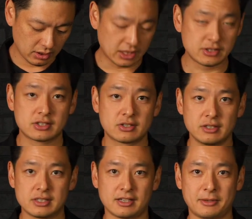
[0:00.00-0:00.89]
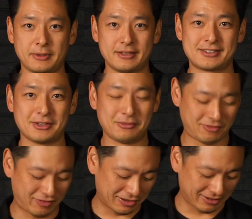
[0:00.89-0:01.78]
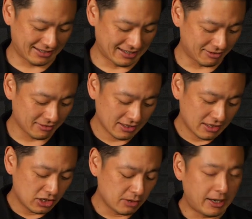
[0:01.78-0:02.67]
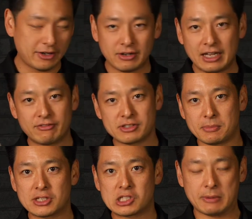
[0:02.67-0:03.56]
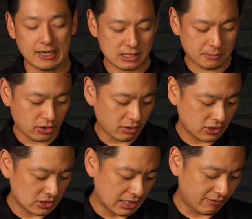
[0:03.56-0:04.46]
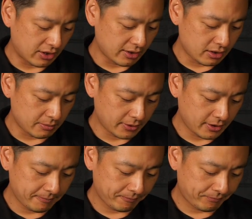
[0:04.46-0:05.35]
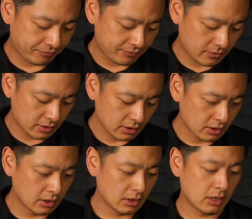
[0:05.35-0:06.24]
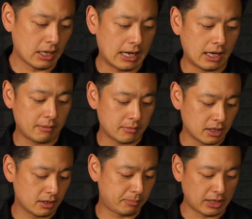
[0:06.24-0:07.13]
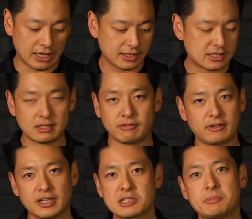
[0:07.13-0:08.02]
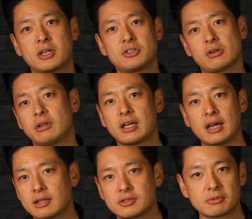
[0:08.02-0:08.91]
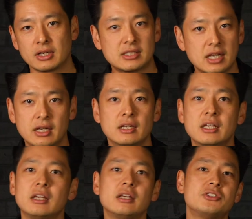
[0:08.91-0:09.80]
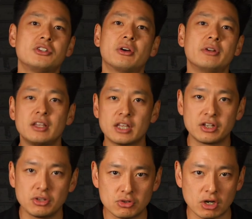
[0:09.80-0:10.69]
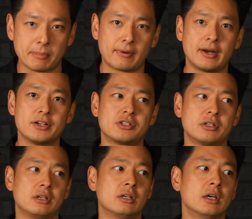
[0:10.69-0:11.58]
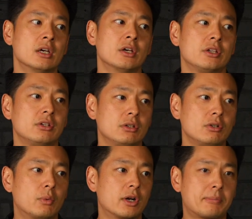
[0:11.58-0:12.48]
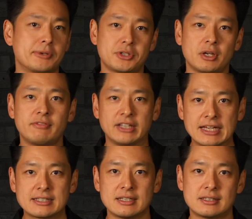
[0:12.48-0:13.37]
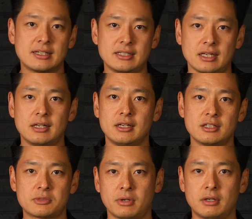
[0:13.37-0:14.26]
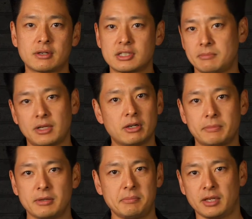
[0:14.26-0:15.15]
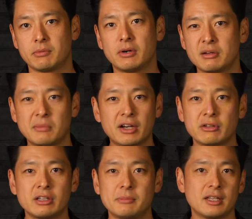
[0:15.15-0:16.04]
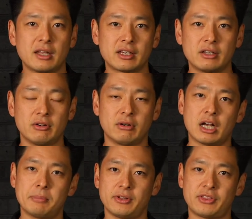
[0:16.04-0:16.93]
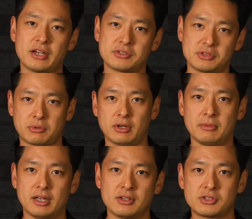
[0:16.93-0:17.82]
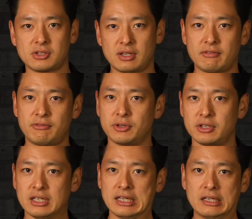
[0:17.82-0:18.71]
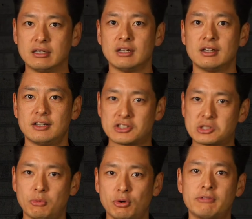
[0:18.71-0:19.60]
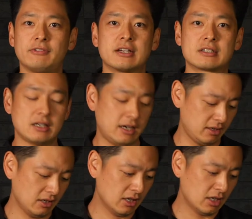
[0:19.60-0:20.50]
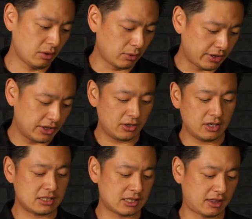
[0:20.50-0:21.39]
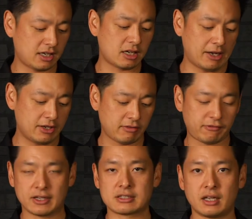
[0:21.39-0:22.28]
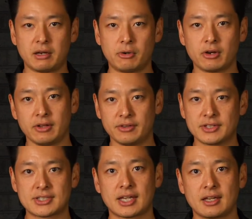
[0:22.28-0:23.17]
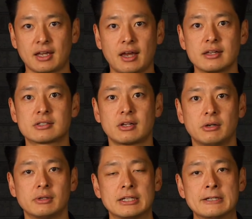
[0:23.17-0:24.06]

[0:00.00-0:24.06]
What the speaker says: I just got this iPad, so I'm figuring it out. You might not have as much space, but you only just have a little bit applied to the flex because you're only answering tenant needs. You don't need that huge operation. You want to preserve the asset's identity as well, because it may not be a big one. It might only be like, a couple of thousand square meters. So therefore you need a small flex site. Well, then you need to think about your flex light model in the second case. So